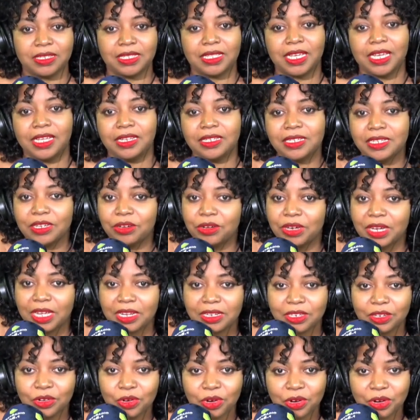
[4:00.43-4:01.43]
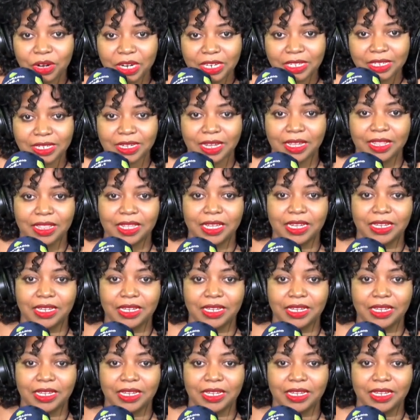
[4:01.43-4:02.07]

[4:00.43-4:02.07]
the interior decorator, the